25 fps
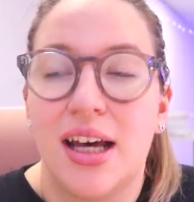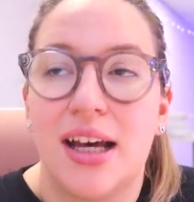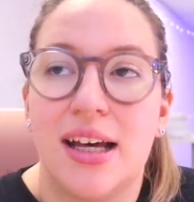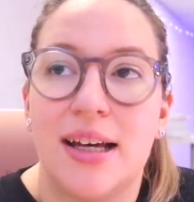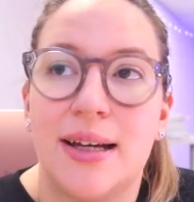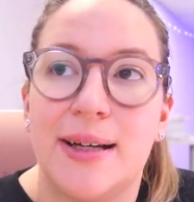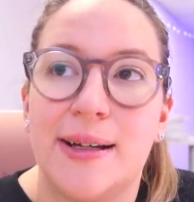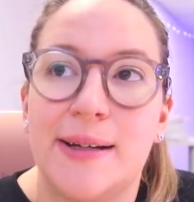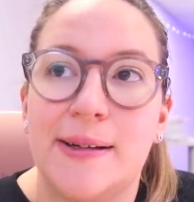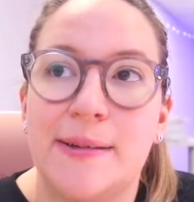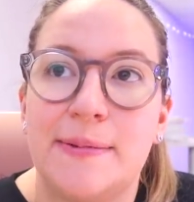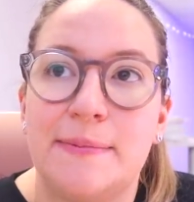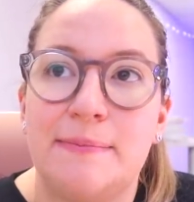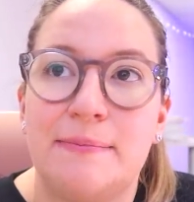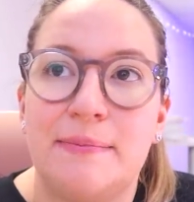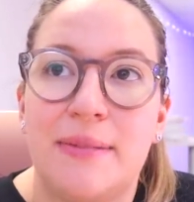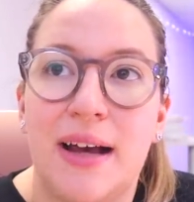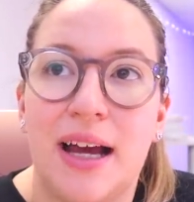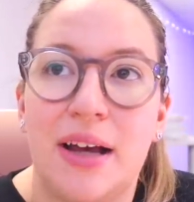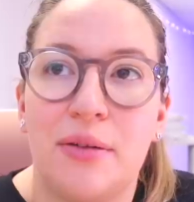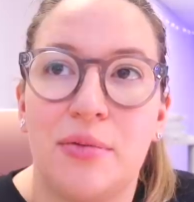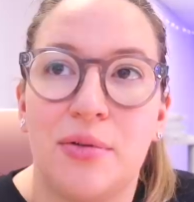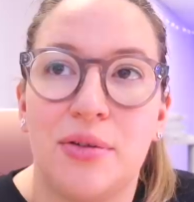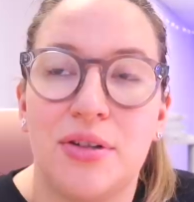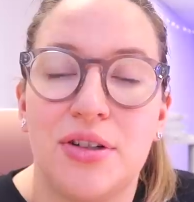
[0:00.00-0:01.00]
Um,
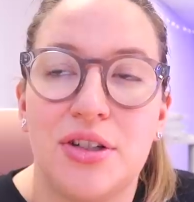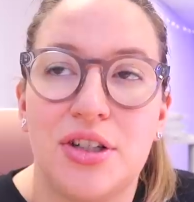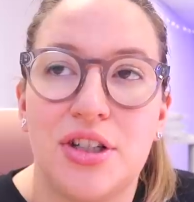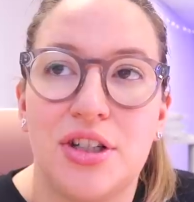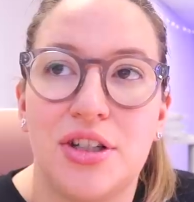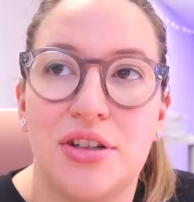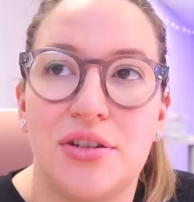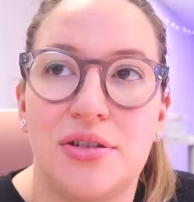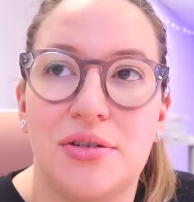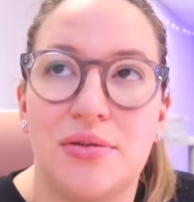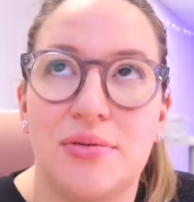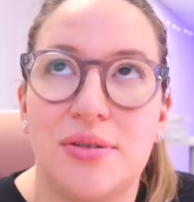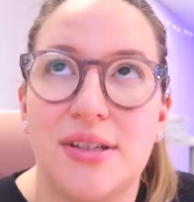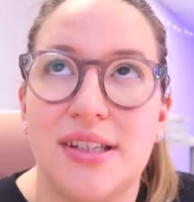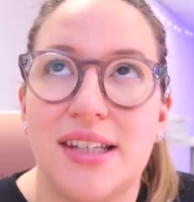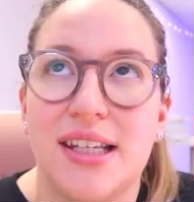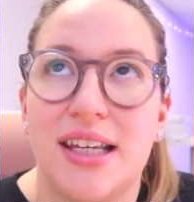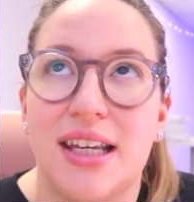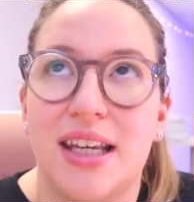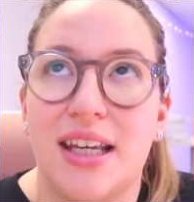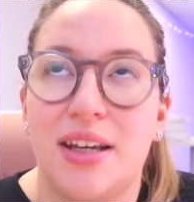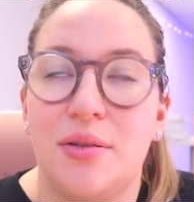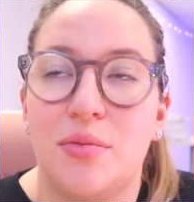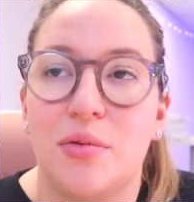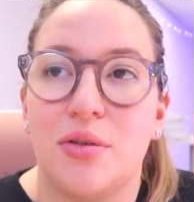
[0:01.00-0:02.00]
I want to
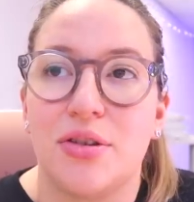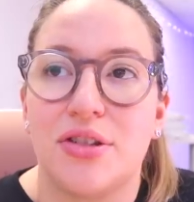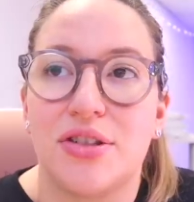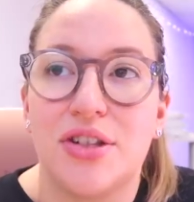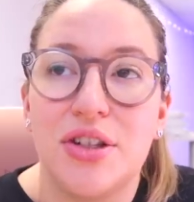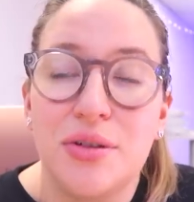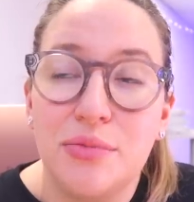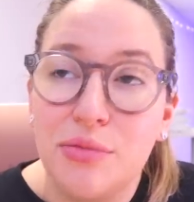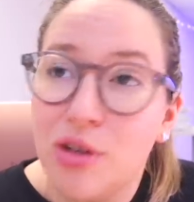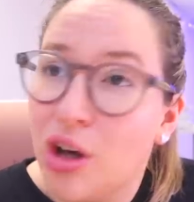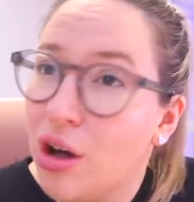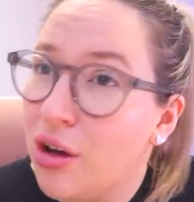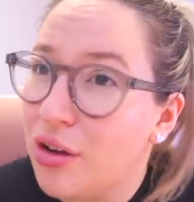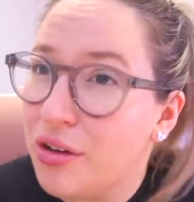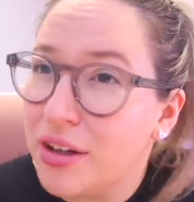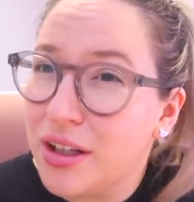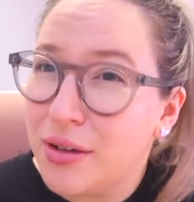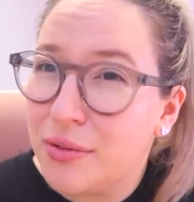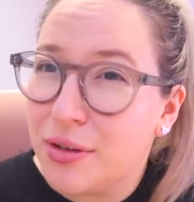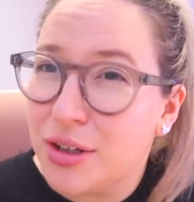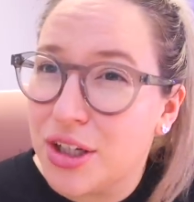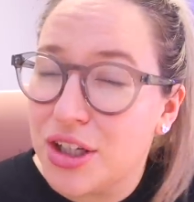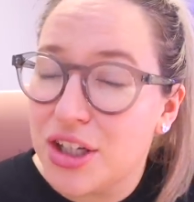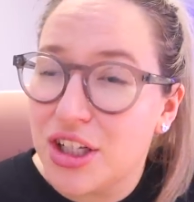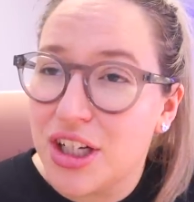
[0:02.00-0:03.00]
see what Zoom call they
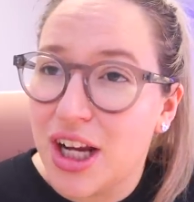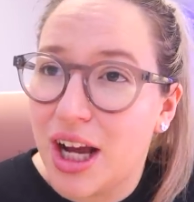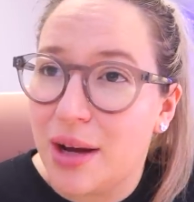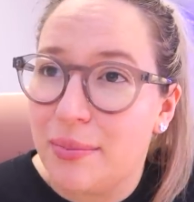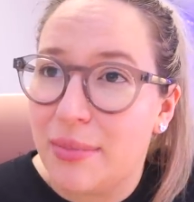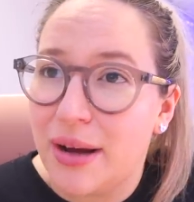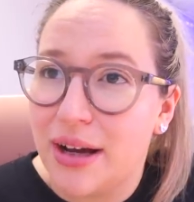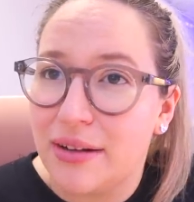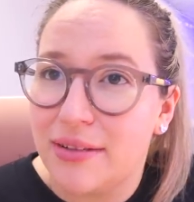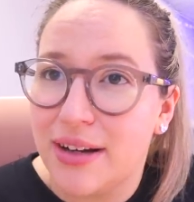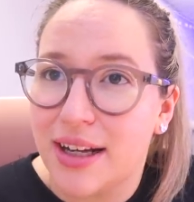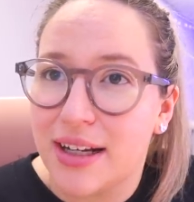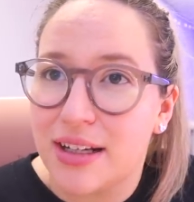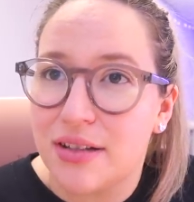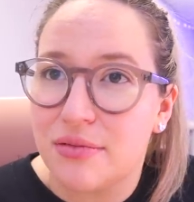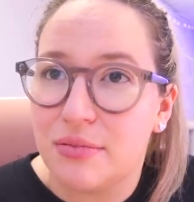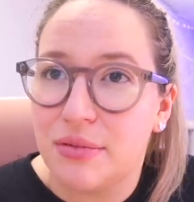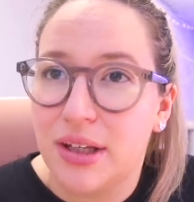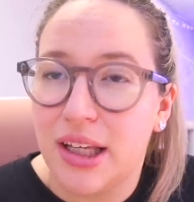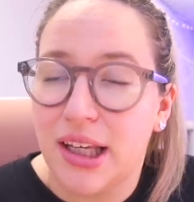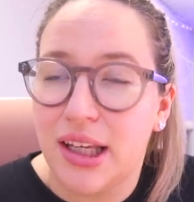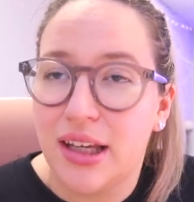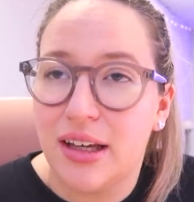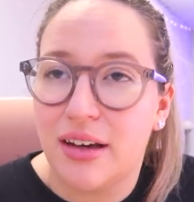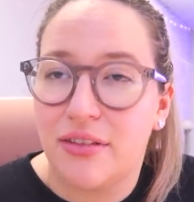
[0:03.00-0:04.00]
want to chat about next
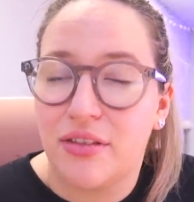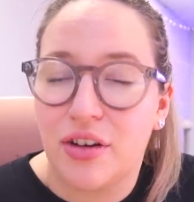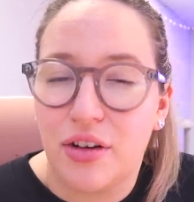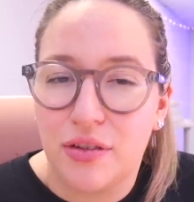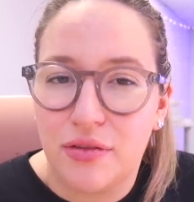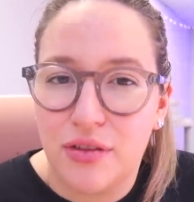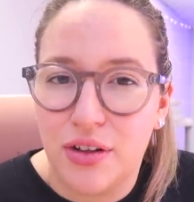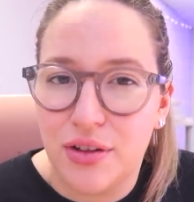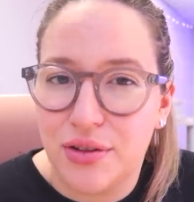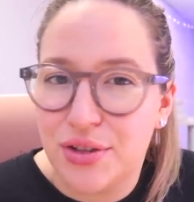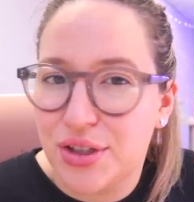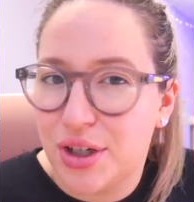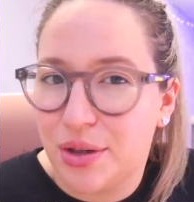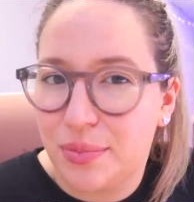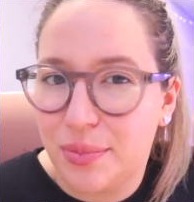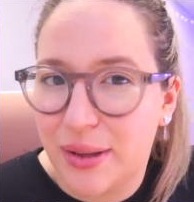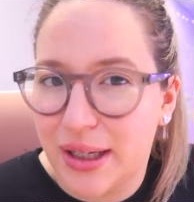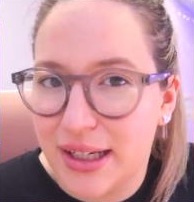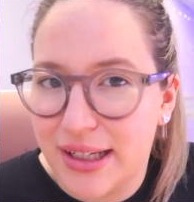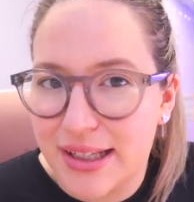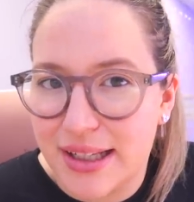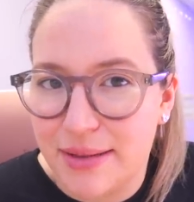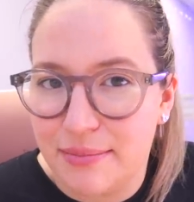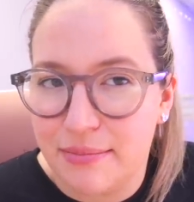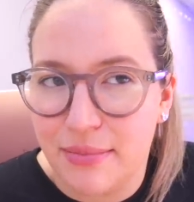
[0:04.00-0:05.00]
week. I've got a few
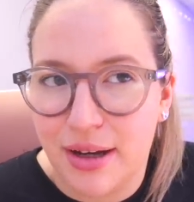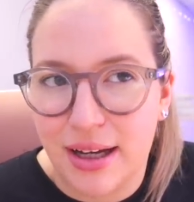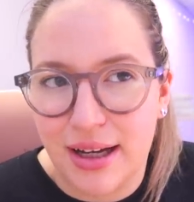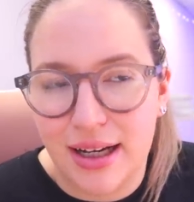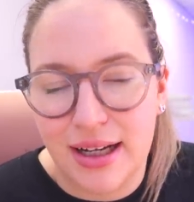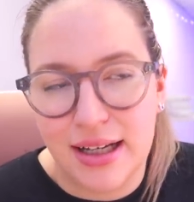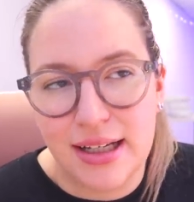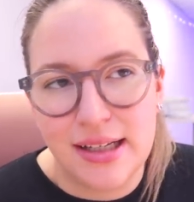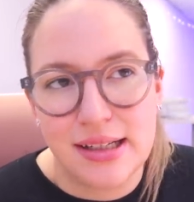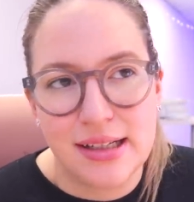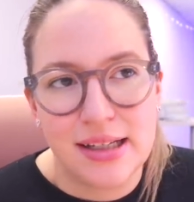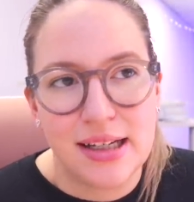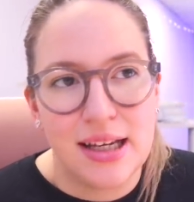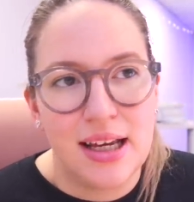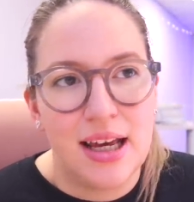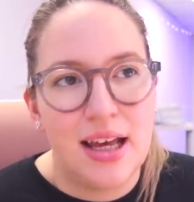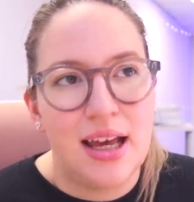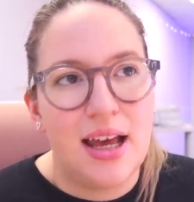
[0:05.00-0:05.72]
topics in mind.